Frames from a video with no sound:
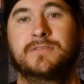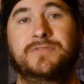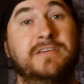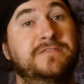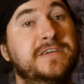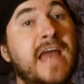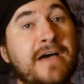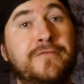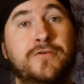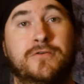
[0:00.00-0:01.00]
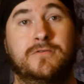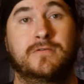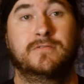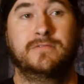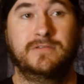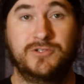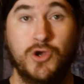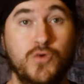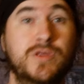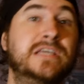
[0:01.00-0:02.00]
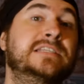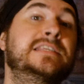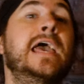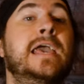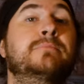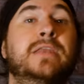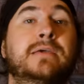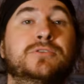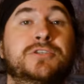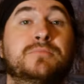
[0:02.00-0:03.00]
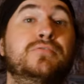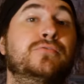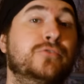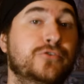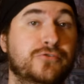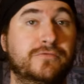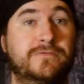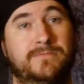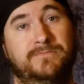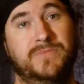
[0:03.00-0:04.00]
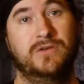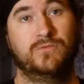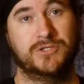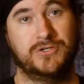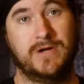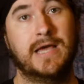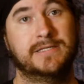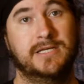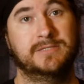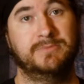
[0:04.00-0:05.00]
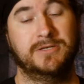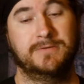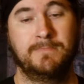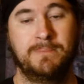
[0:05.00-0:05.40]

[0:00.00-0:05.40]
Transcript: They've never, to this day, been able to prove that it was her ex-husband.